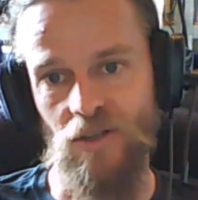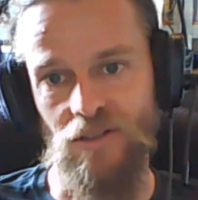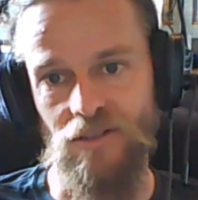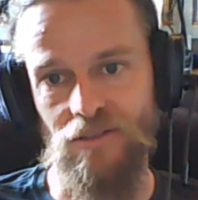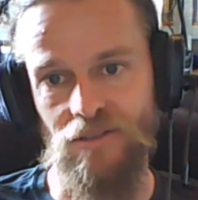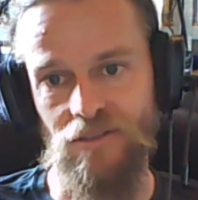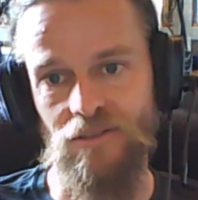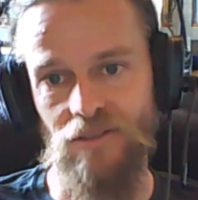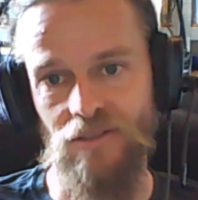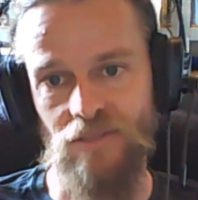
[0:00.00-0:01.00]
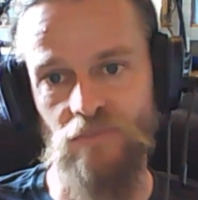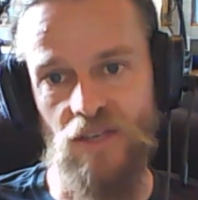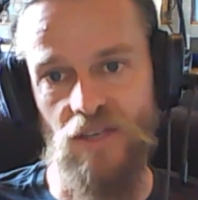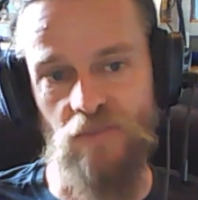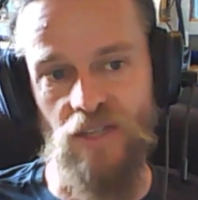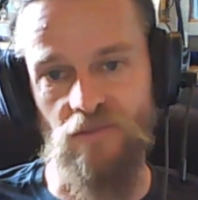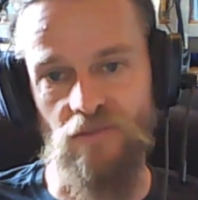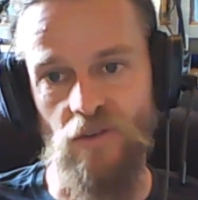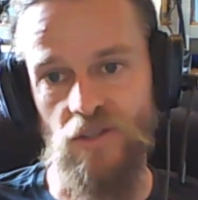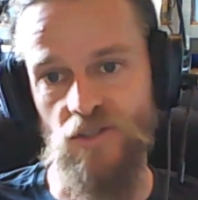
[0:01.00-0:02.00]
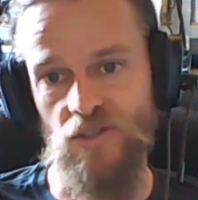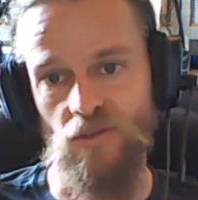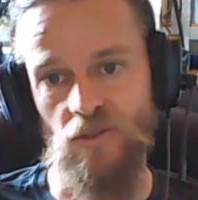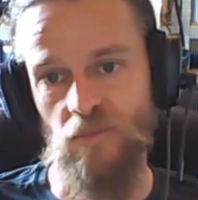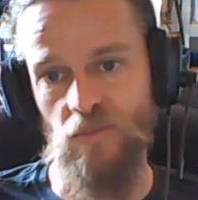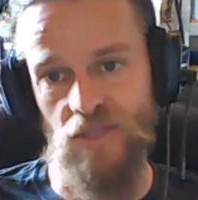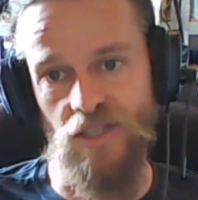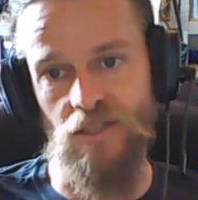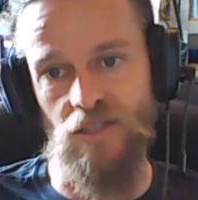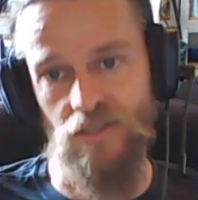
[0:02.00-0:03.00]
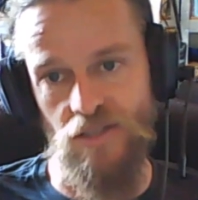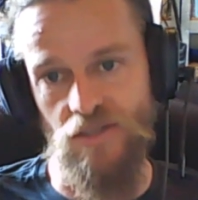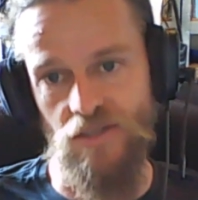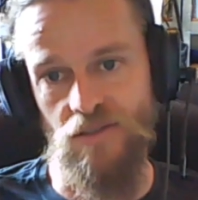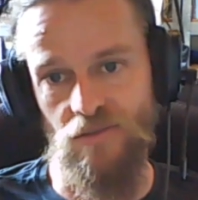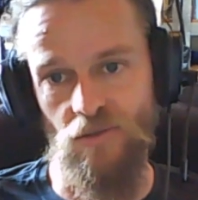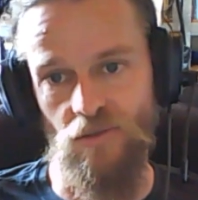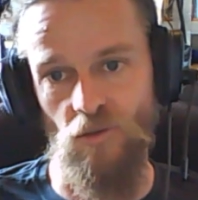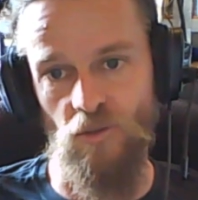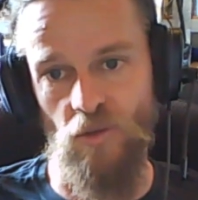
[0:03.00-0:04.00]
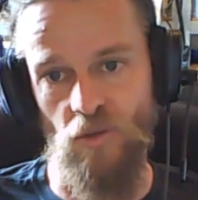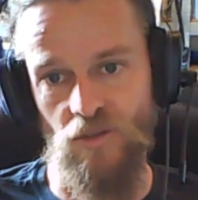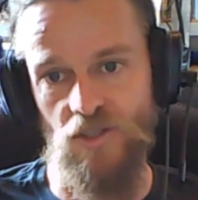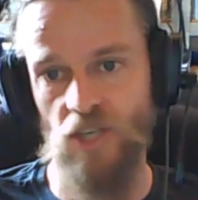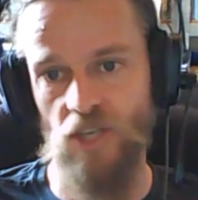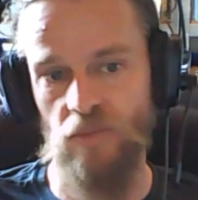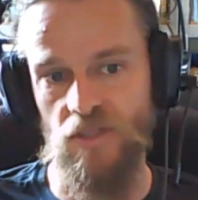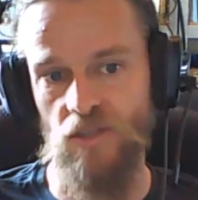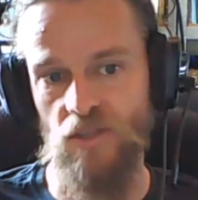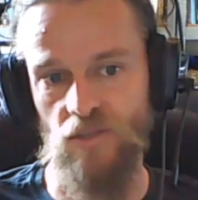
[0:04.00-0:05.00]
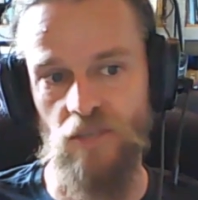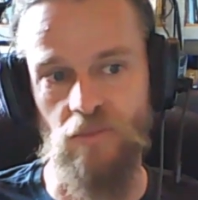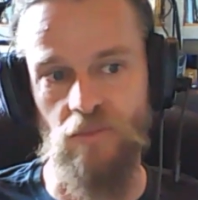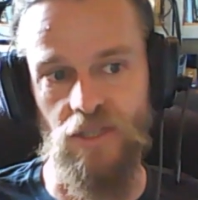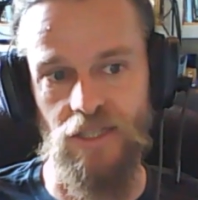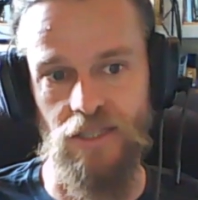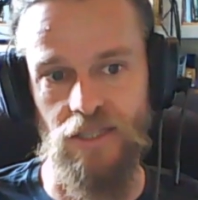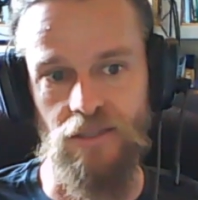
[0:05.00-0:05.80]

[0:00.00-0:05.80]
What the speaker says: Like it does make them very strong, particularly since all the models are cheap in this kill team again.